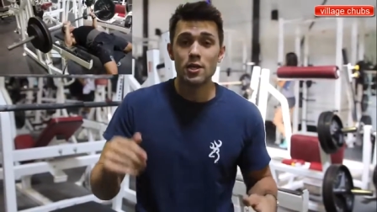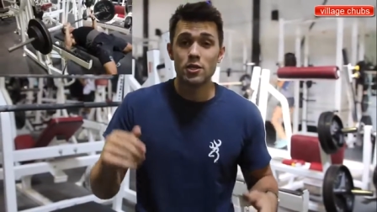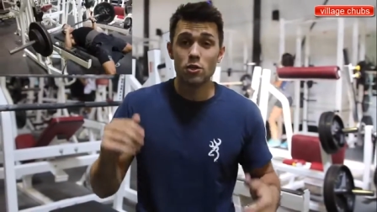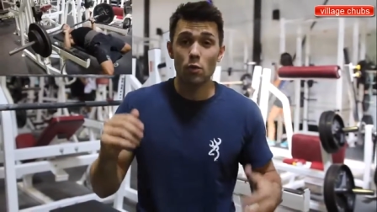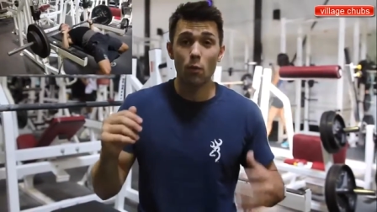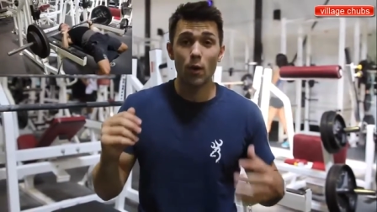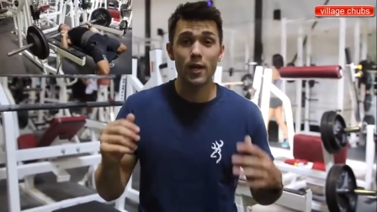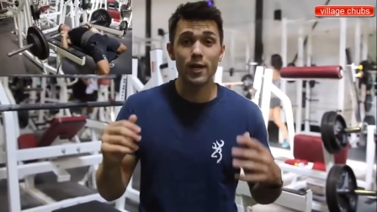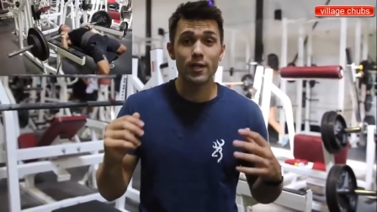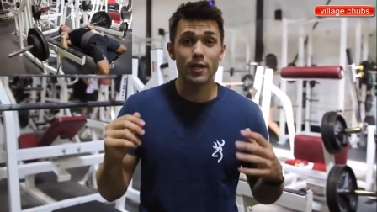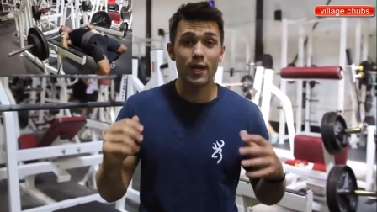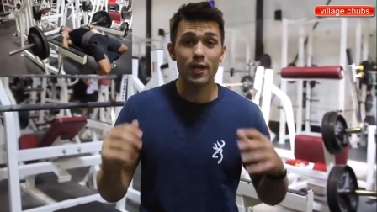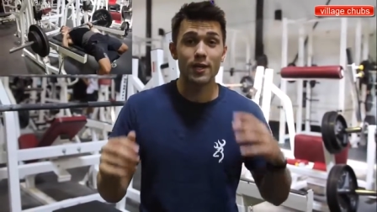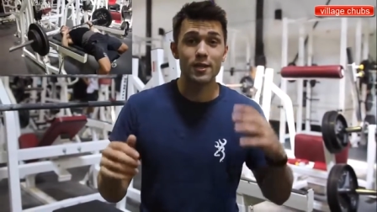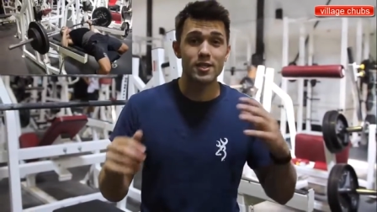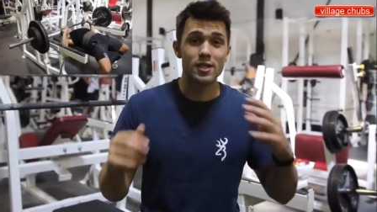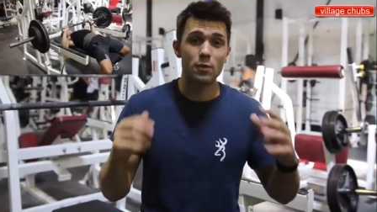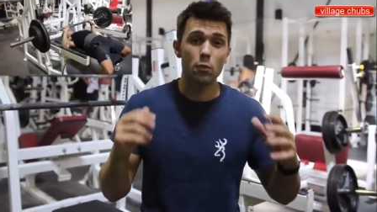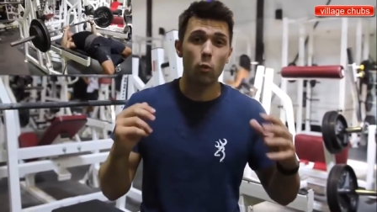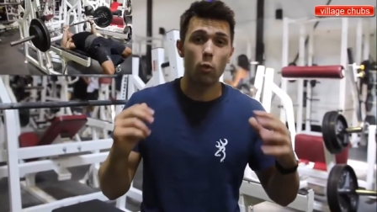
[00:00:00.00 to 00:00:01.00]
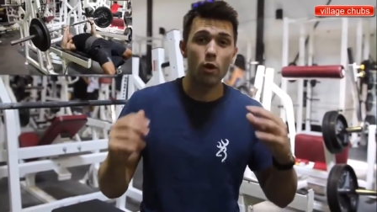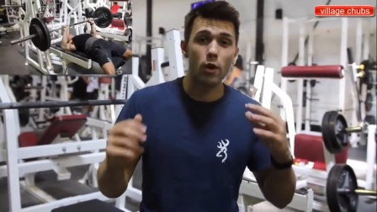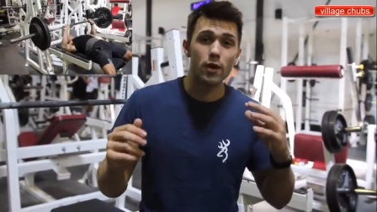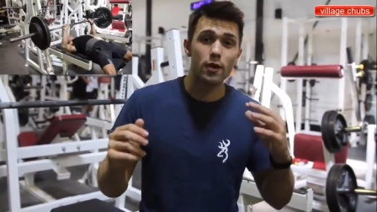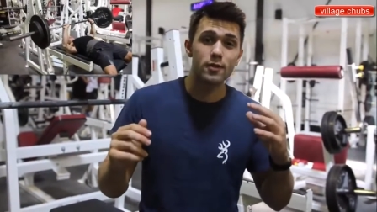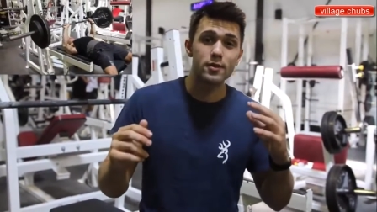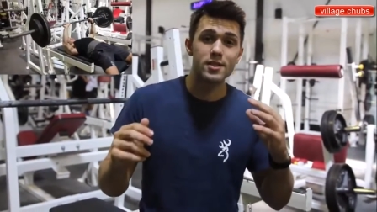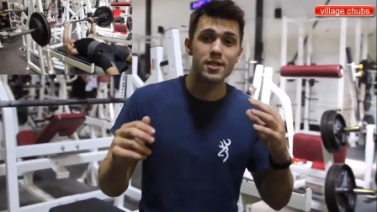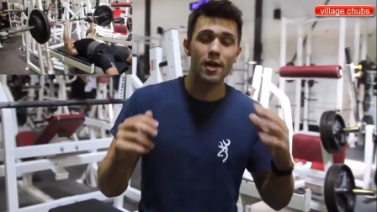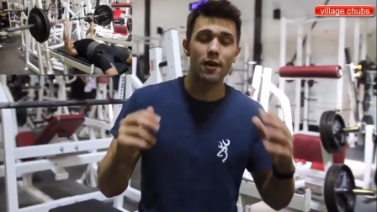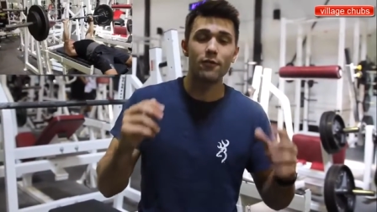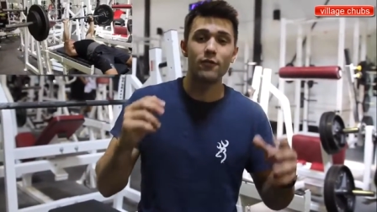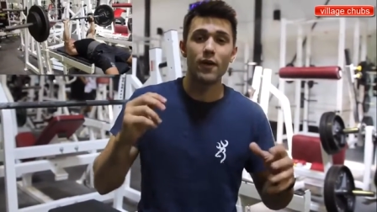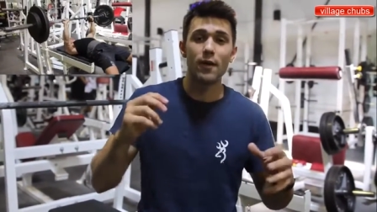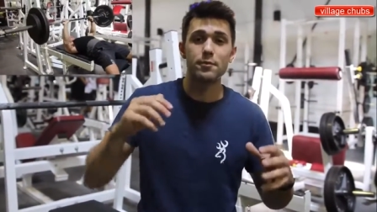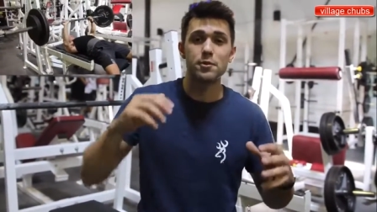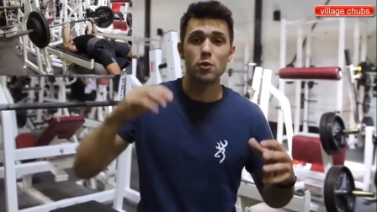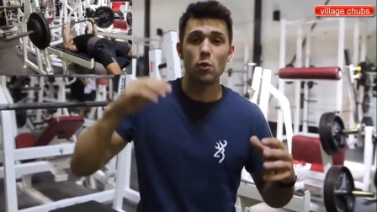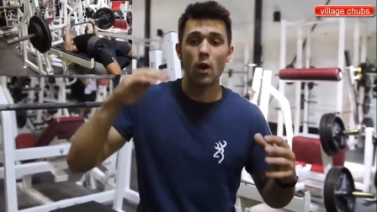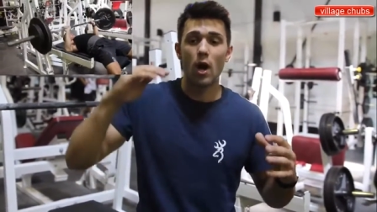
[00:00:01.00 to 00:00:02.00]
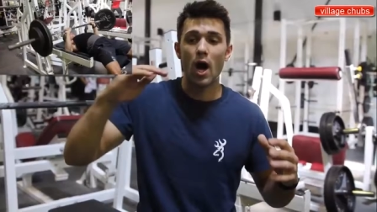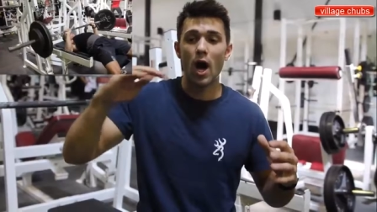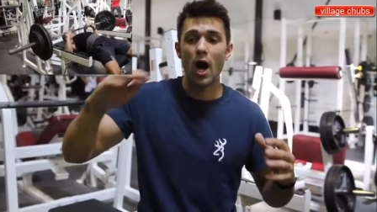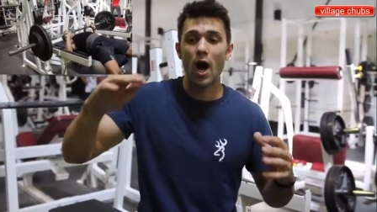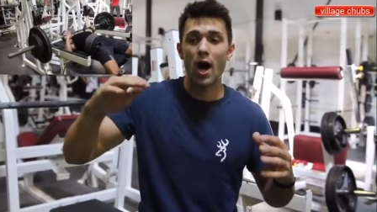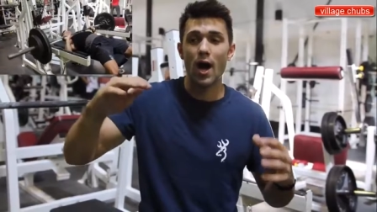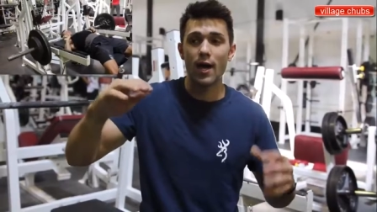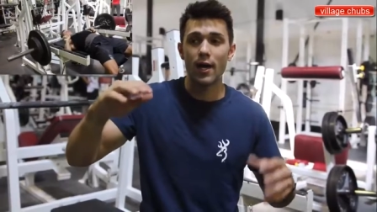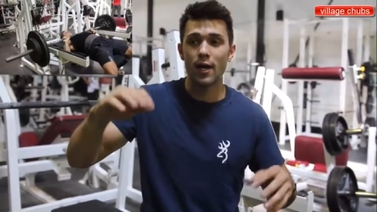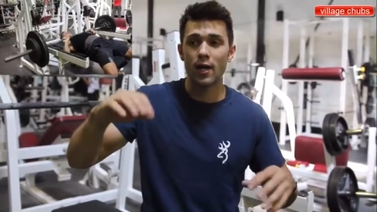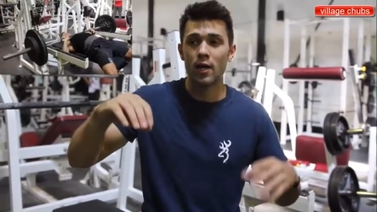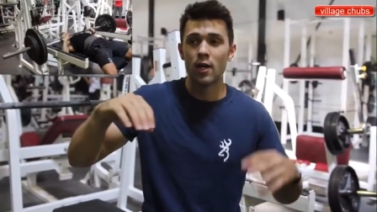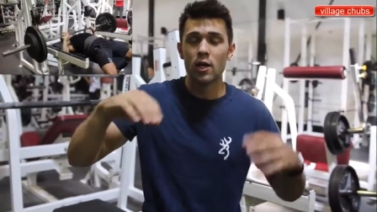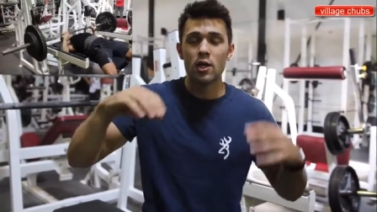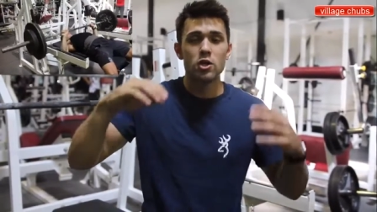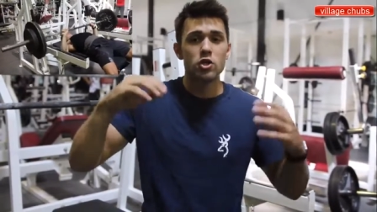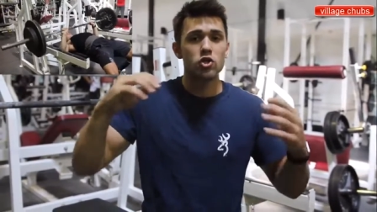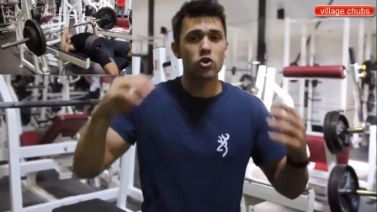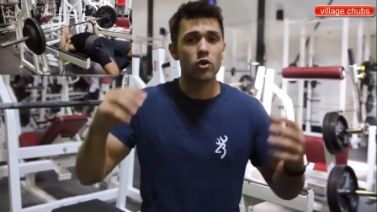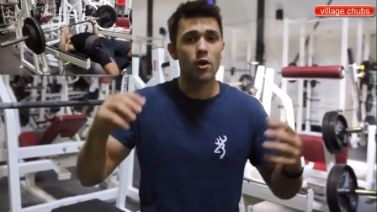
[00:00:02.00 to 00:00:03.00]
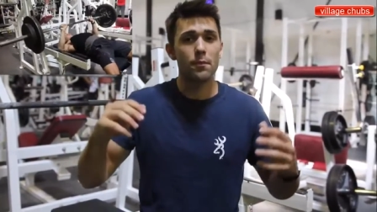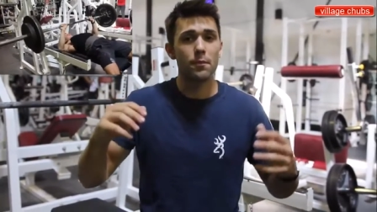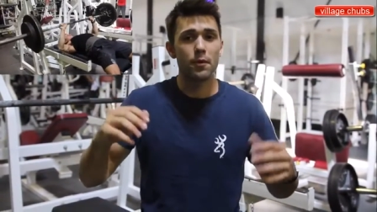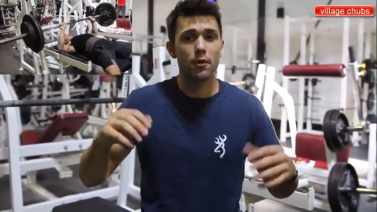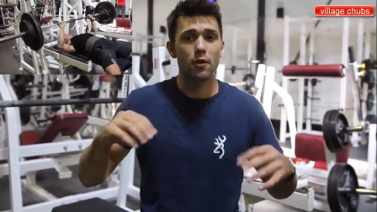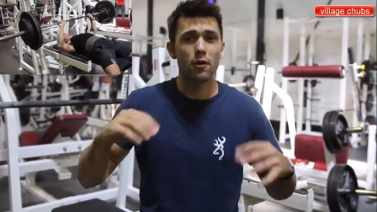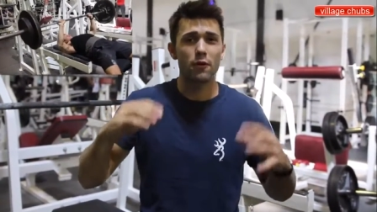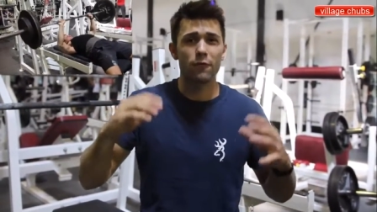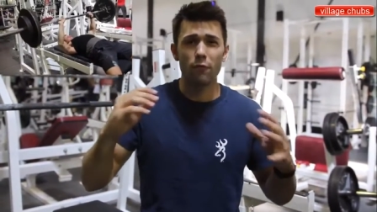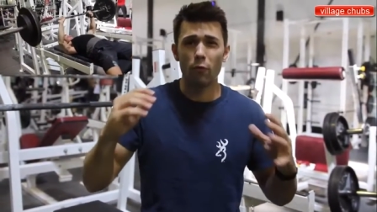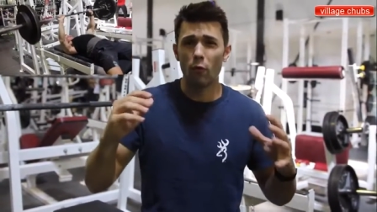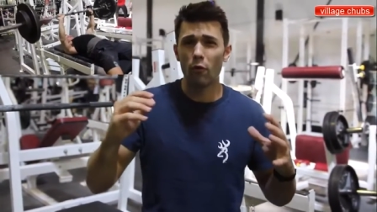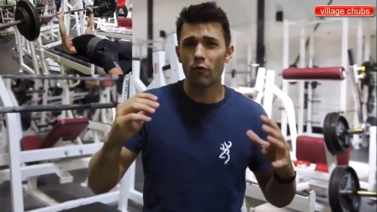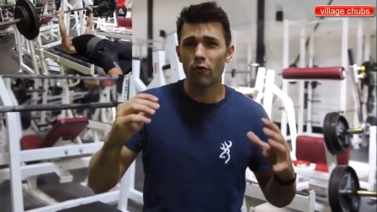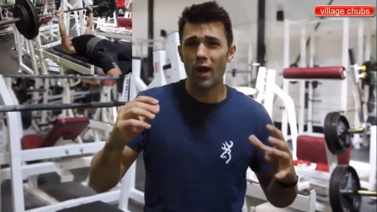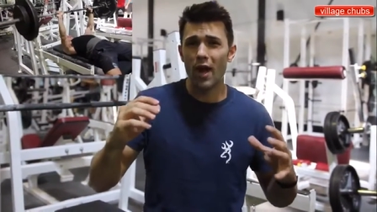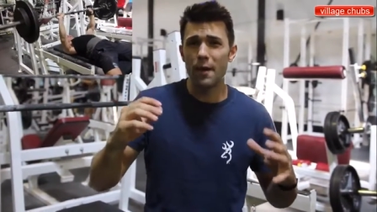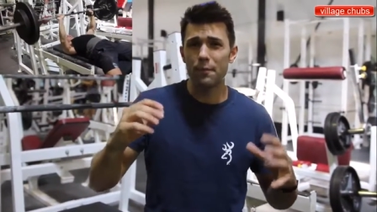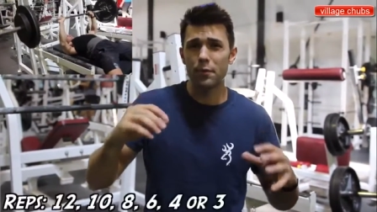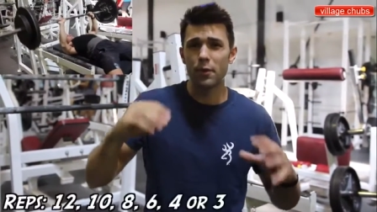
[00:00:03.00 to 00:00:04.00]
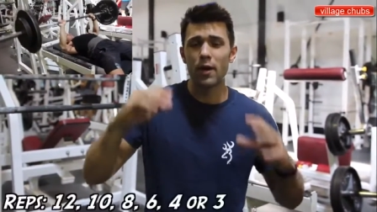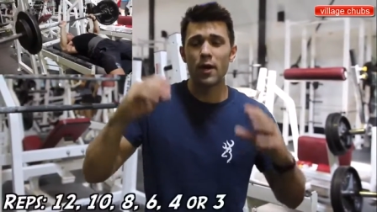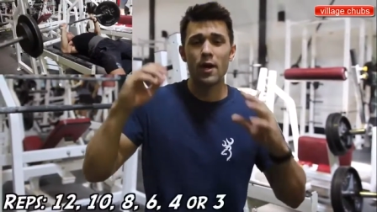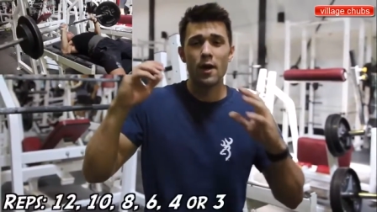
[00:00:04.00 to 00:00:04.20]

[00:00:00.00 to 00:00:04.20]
So what he did is he'd work himself up to a high triple or four rep